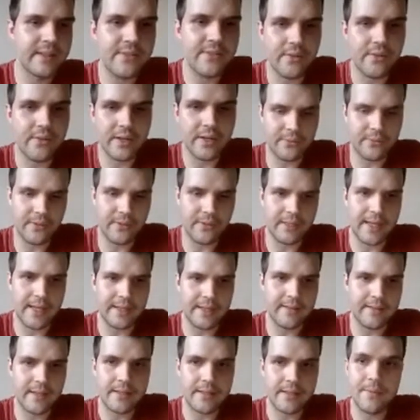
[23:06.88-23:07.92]
or anything like
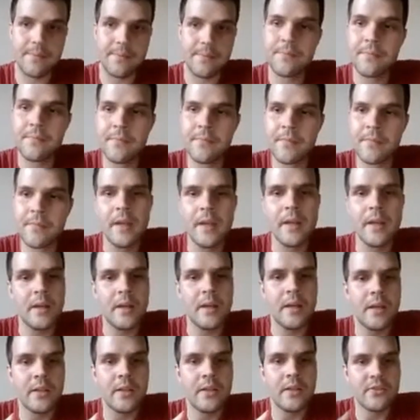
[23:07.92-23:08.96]
that.
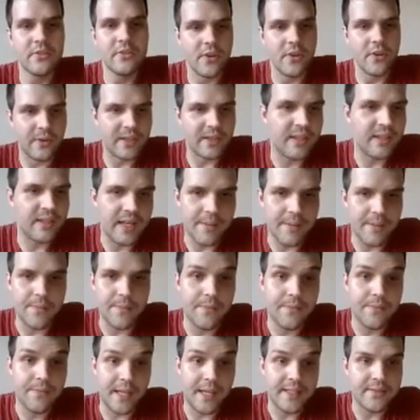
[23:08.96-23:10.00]
So I think
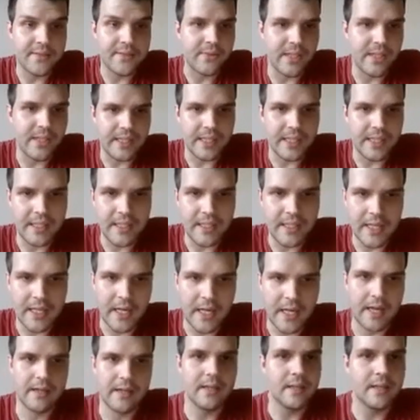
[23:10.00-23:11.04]
um, that's really
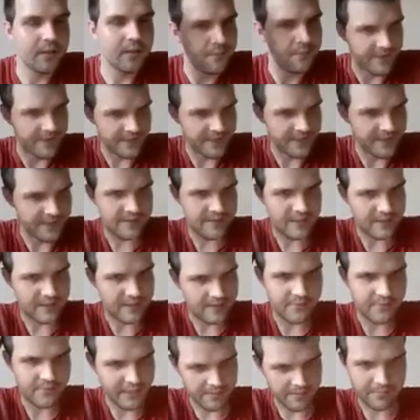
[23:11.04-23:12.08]
uh, that's
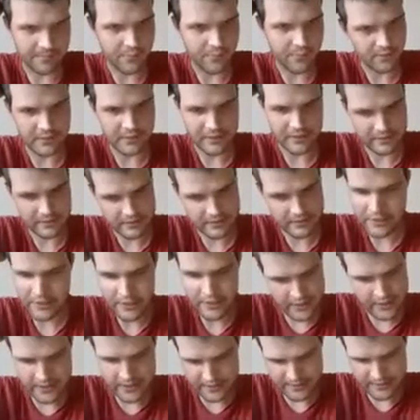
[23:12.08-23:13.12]
that's really important
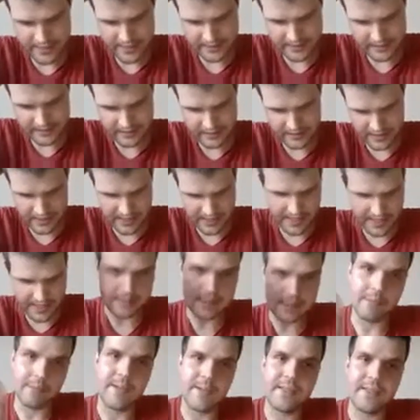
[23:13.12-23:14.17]
that uh,
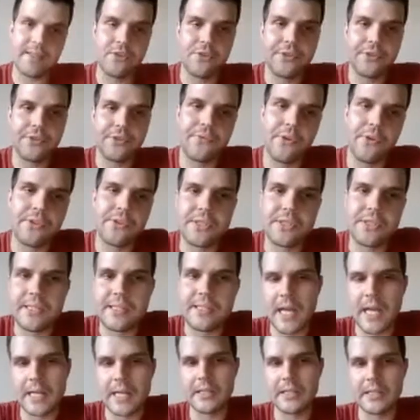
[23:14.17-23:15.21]
academics and
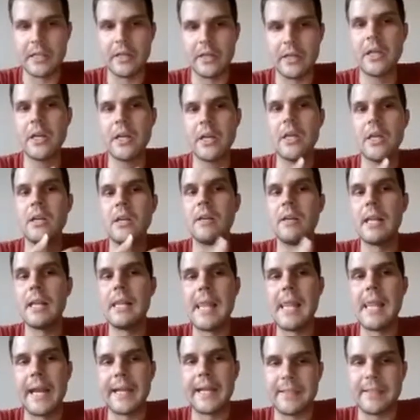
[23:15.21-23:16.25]
universities kind of
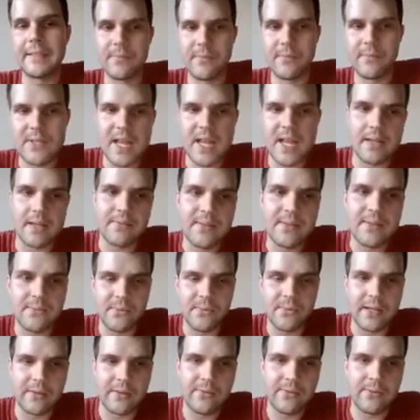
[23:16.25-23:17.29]
aligned themselves
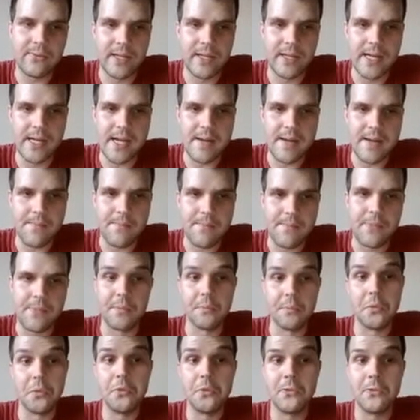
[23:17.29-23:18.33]
with um,
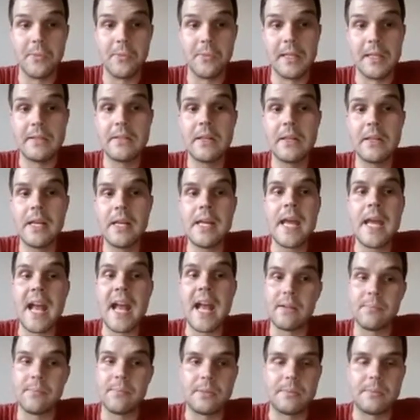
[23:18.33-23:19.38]
the movement,
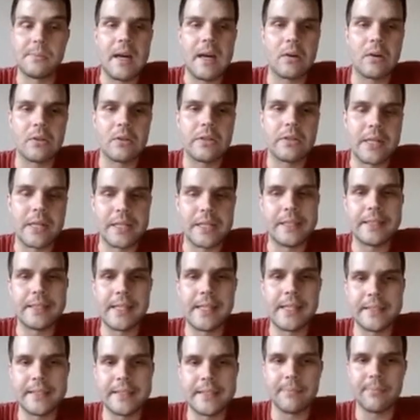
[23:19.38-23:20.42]
helped them out, and
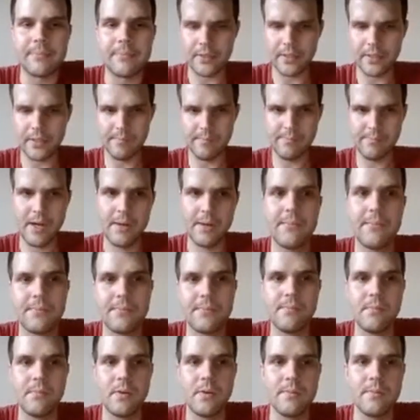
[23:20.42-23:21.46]
ended up um,
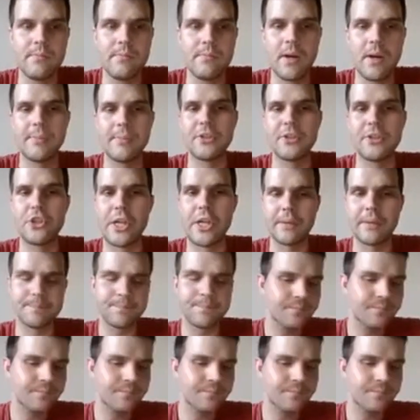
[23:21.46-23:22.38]
publishing